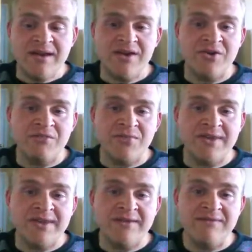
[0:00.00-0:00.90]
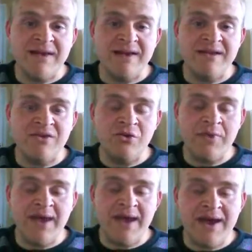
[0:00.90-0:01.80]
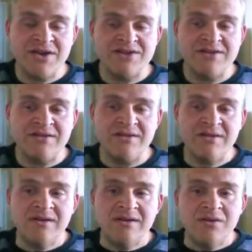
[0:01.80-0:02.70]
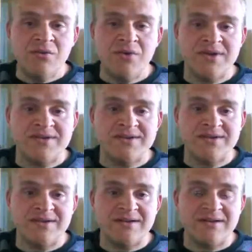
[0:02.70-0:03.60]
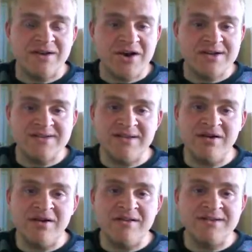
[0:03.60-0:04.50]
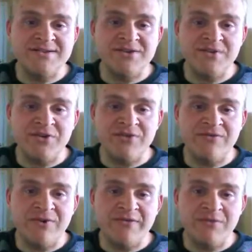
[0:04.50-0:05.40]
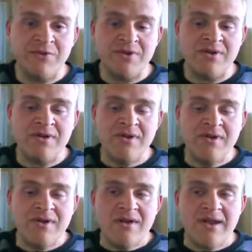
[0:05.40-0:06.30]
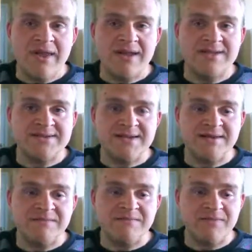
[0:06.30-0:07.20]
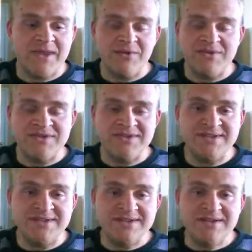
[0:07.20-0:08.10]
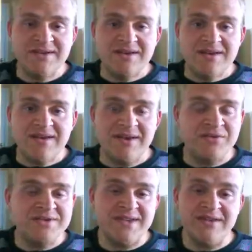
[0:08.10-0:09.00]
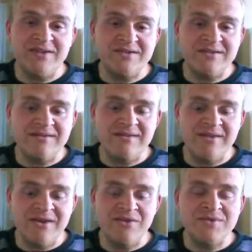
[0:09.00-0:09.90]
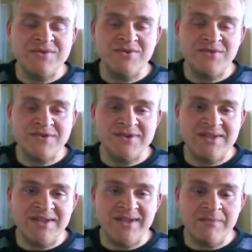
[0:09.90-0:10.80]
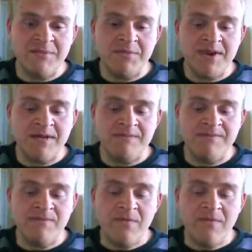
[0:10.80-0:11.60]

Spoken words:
I couldn't believe that my action was causing all this turmoil for everyone, and it was guilt. Guilt was the first thing that came to mind.